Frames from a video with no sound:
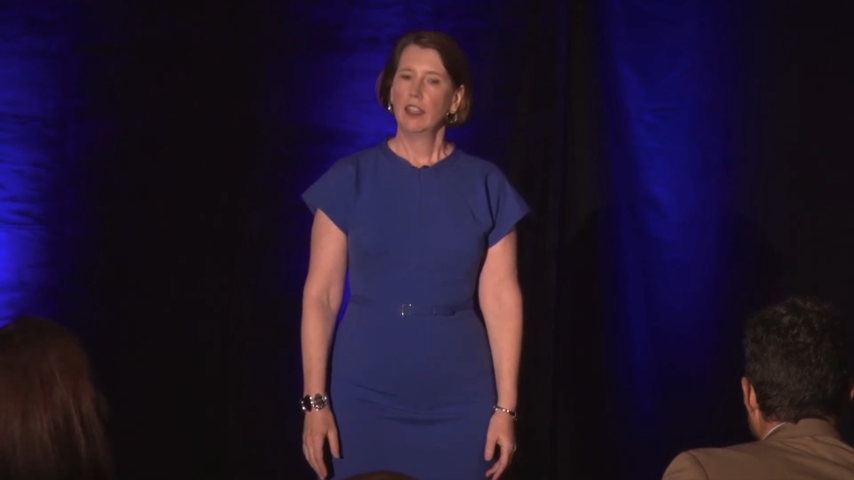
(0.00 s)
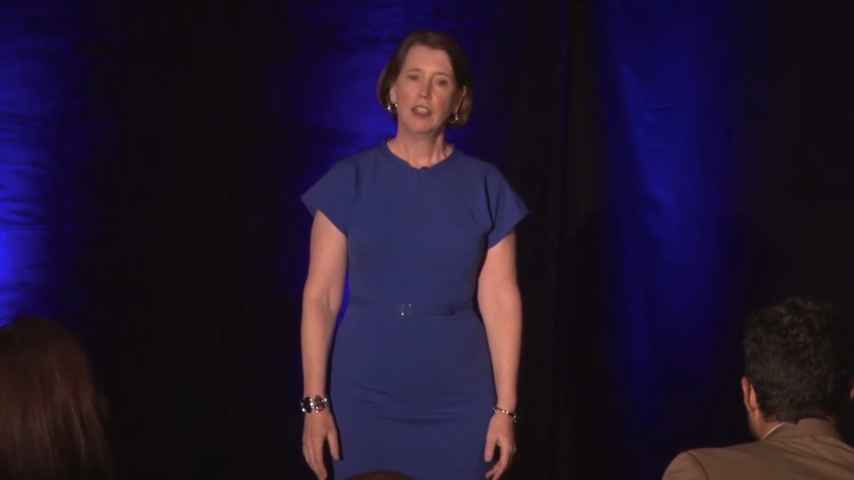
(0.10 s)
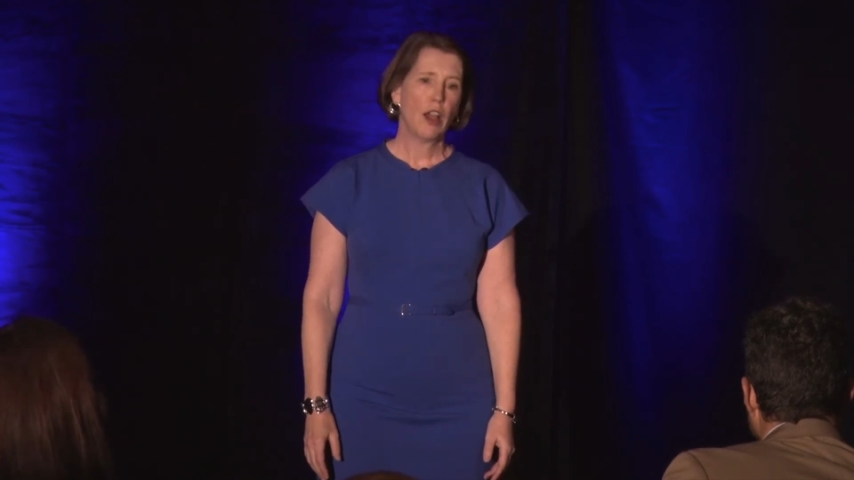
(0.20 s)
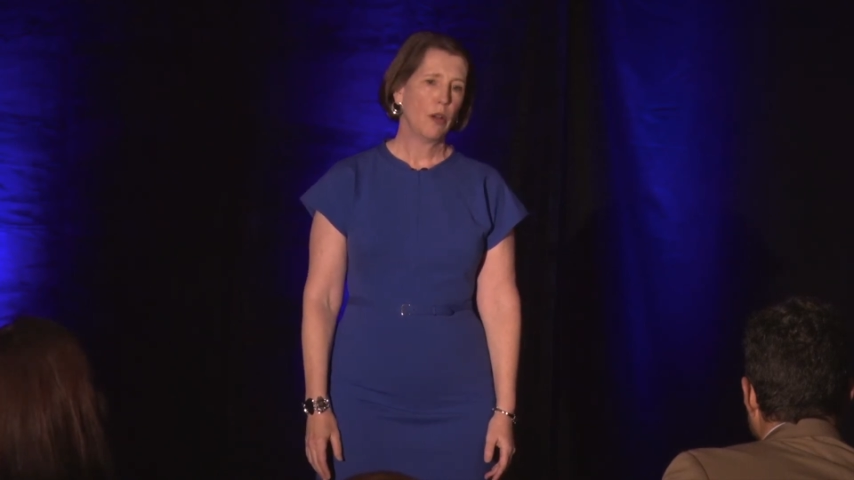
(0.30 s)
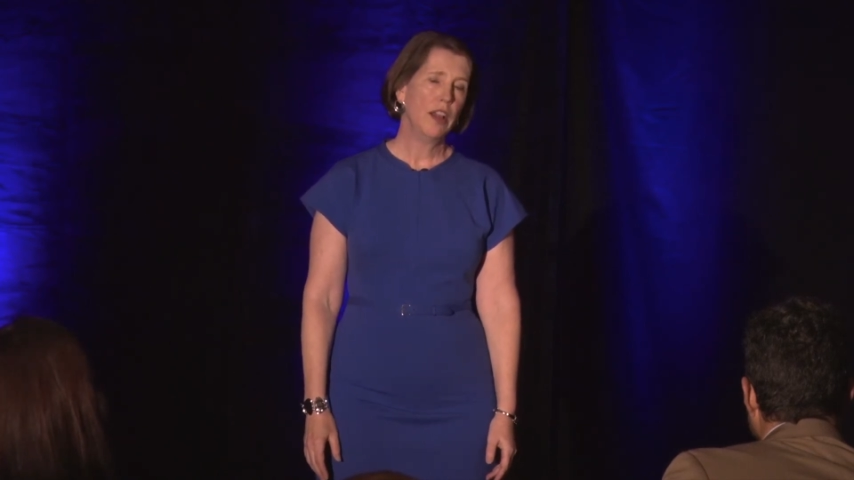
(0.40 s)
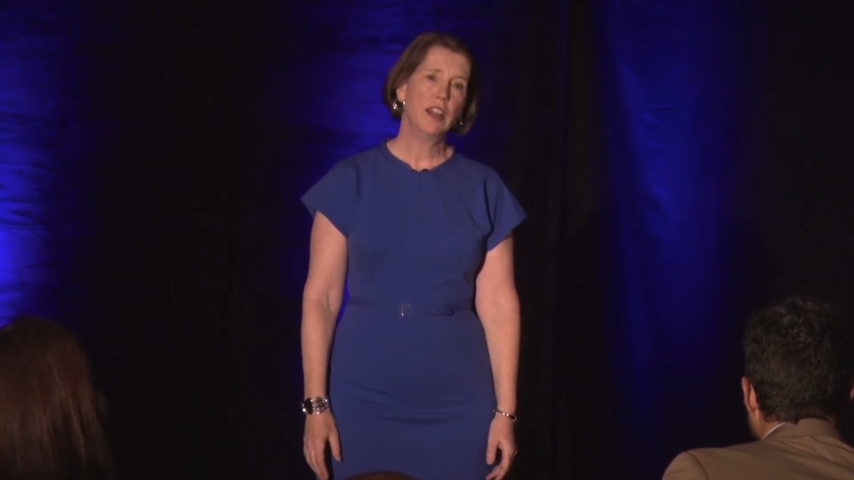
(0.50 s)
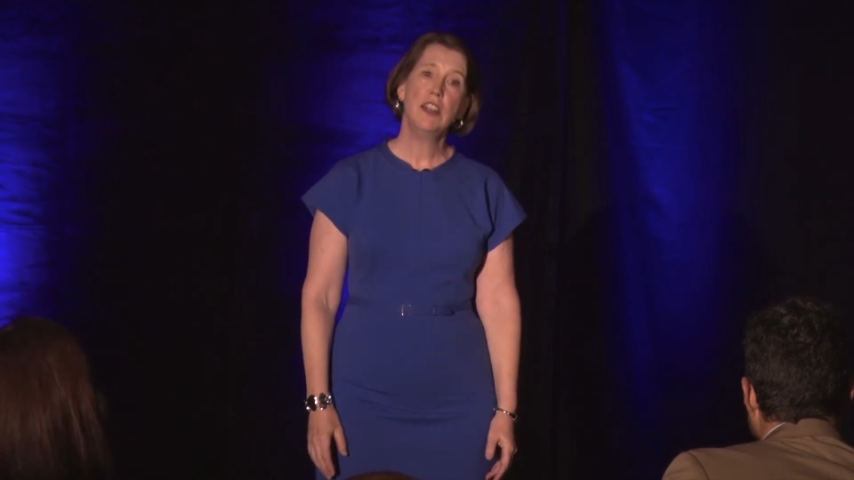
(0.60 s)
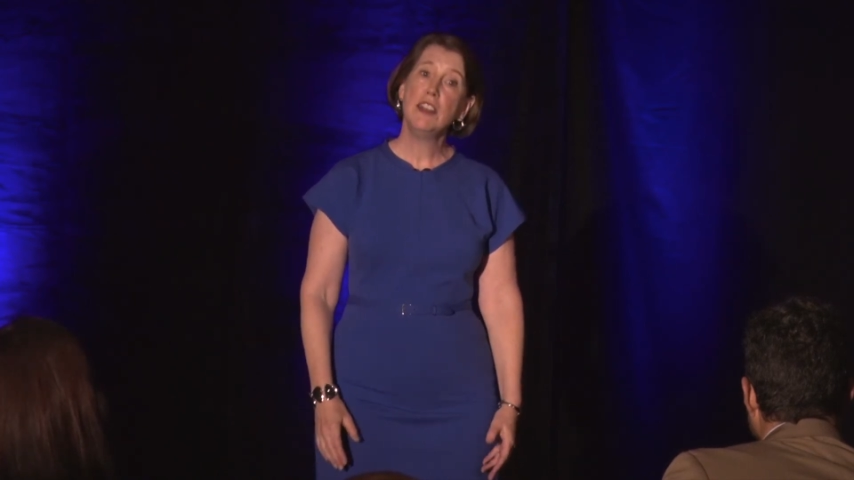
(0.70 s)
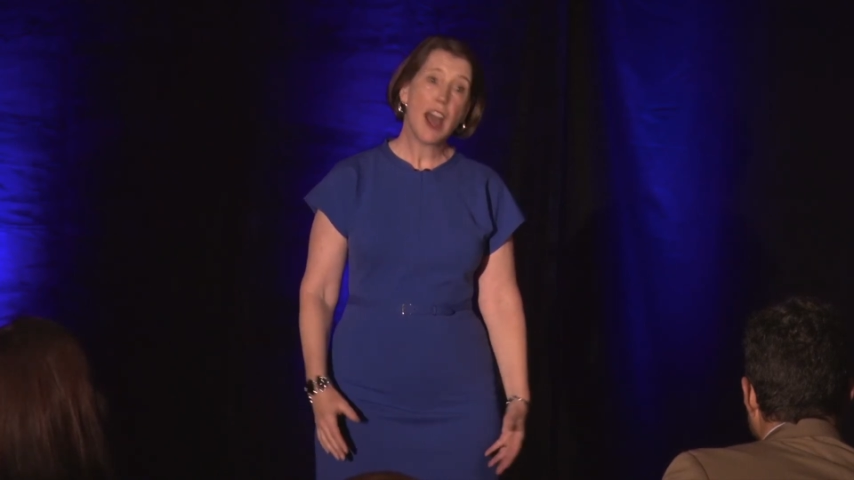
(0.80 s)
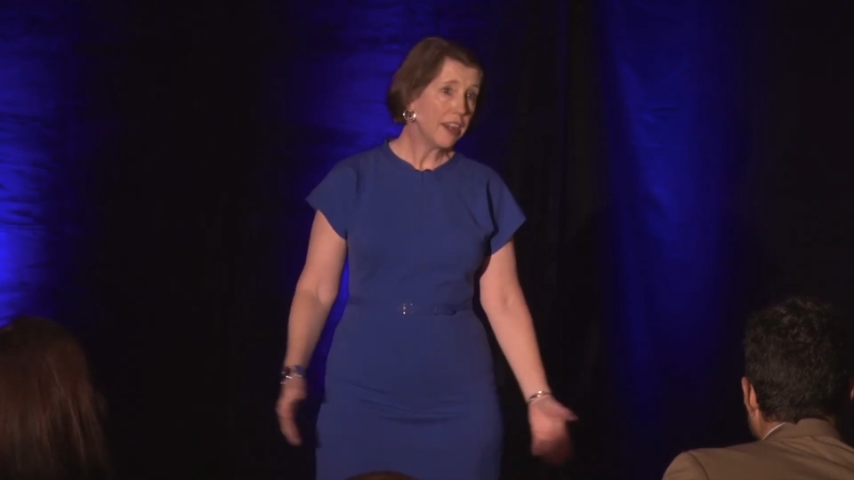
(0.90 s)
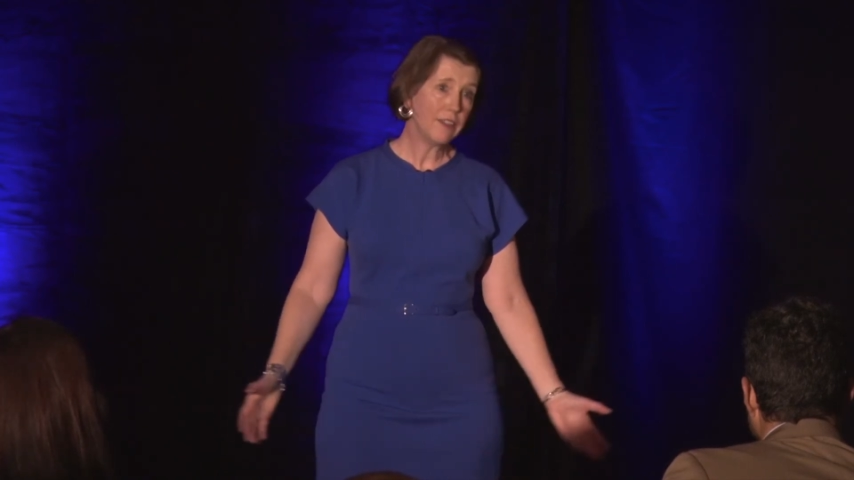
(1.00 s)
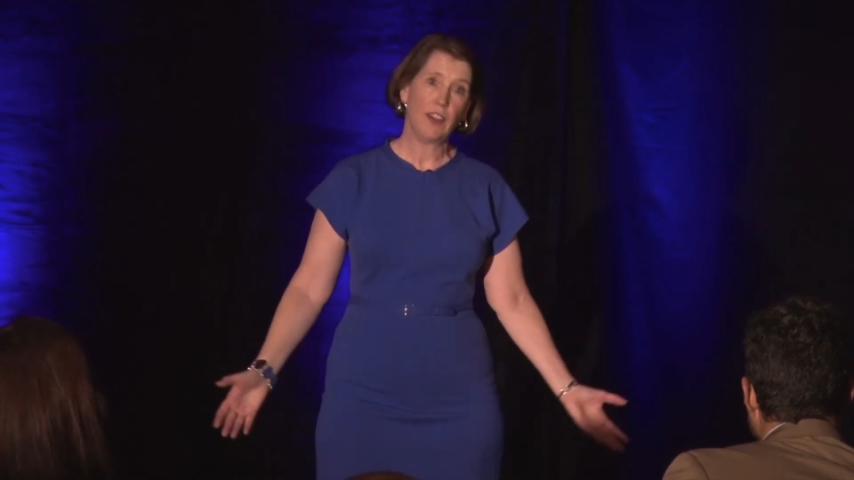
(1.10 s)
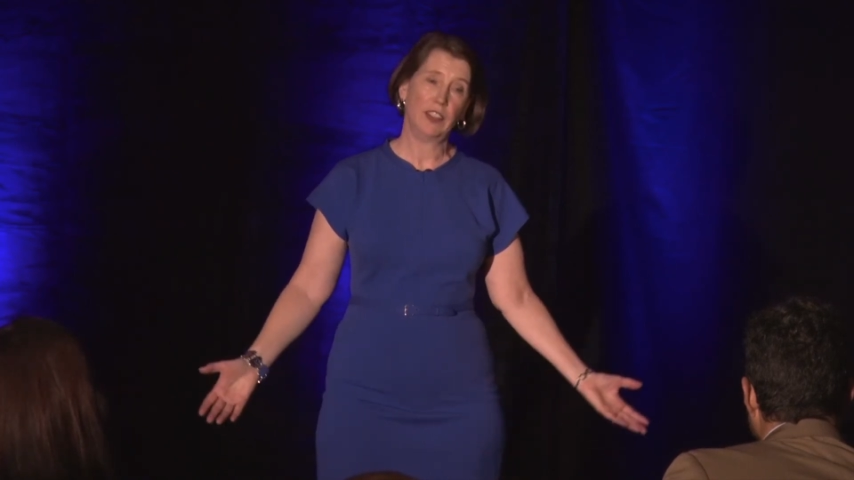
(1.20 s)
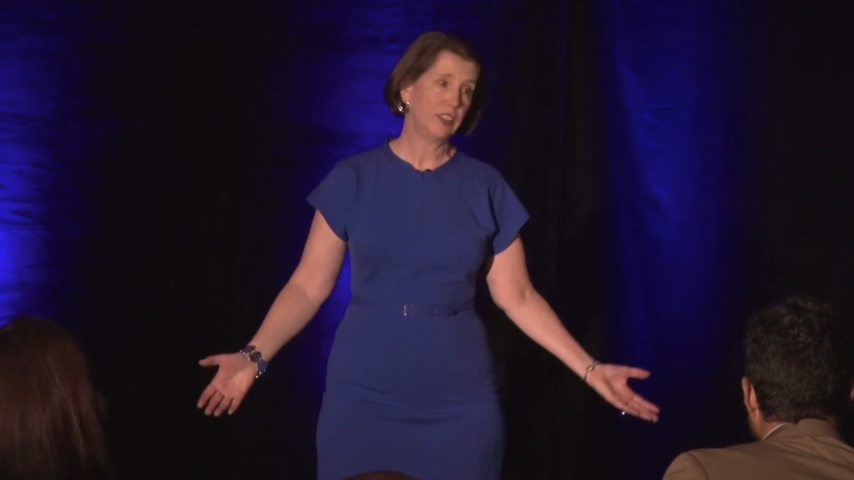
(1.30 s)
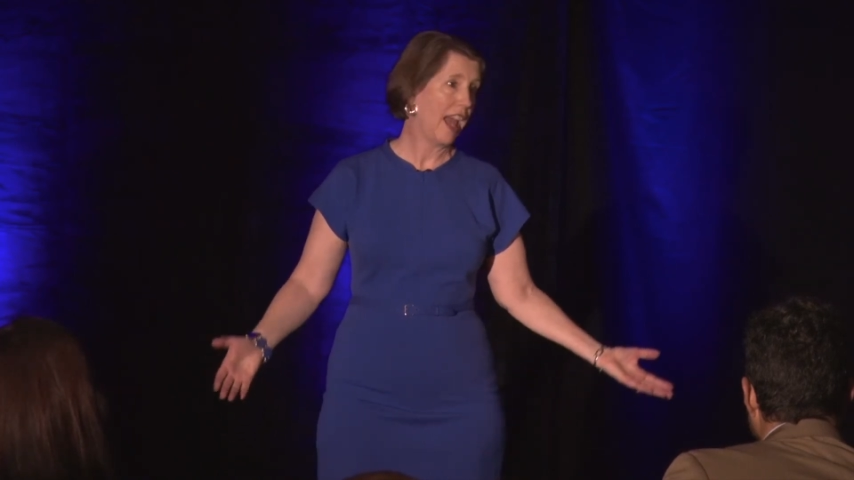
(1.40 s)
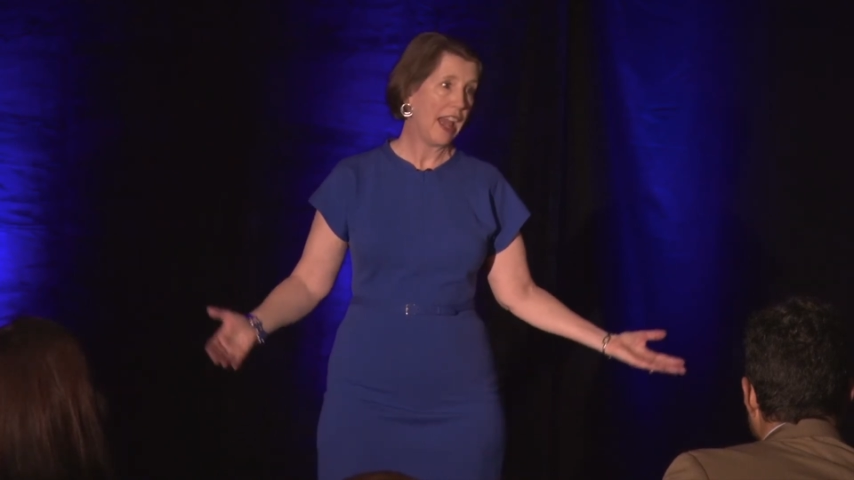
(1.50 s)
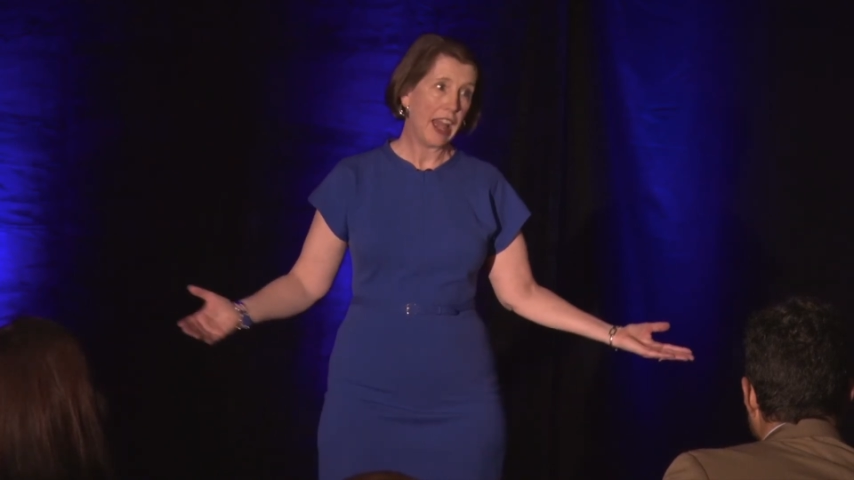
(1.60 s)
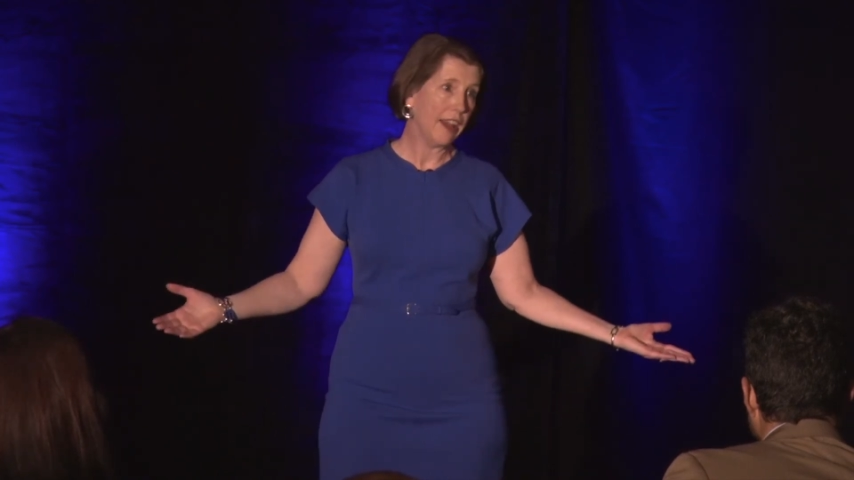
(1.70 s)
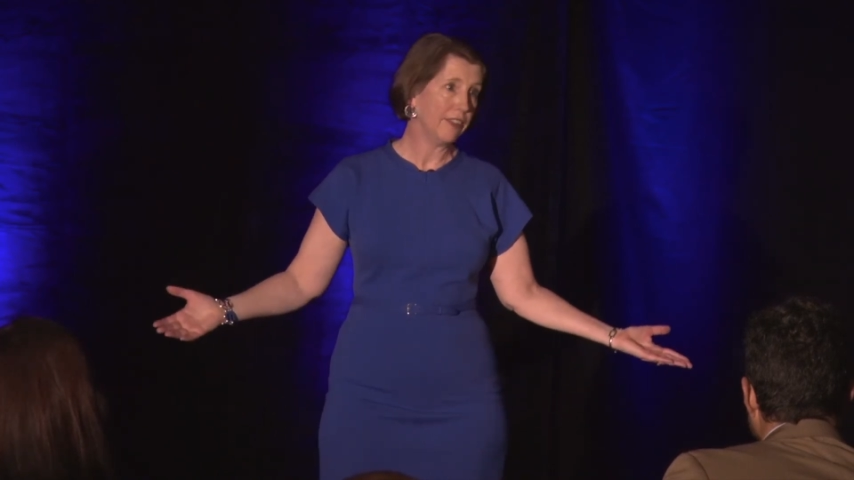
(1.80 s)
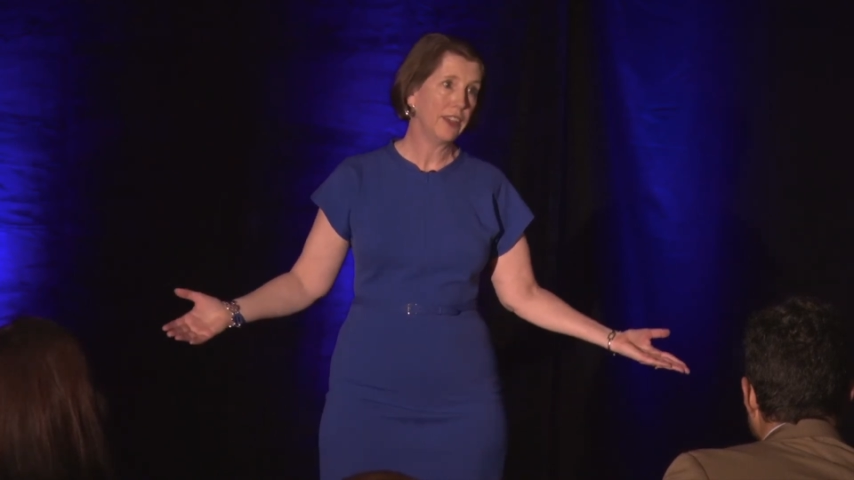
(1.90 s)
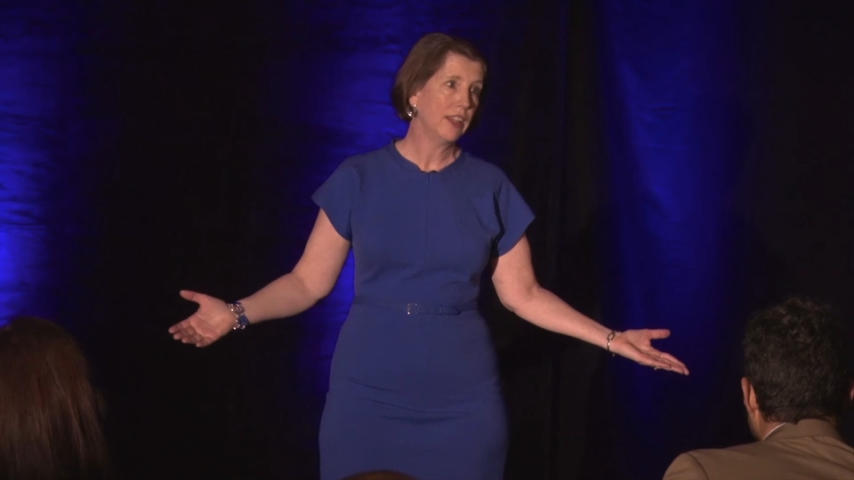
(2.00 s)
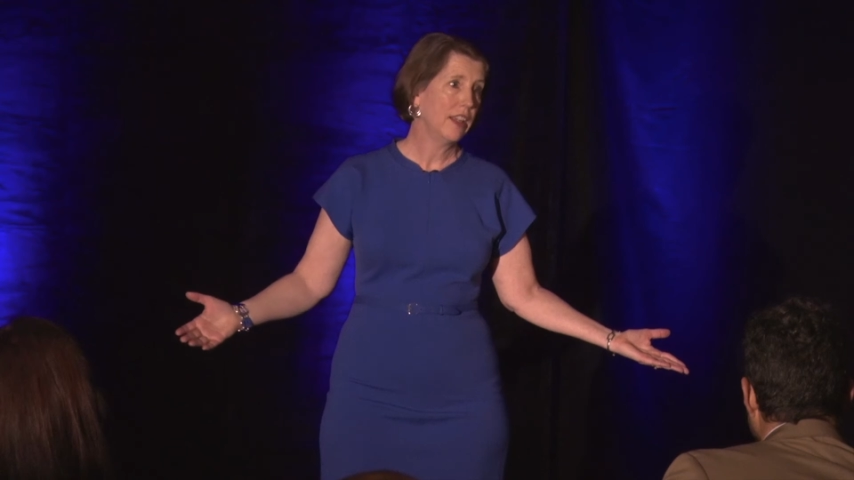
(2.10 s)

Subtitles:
You know, none of us have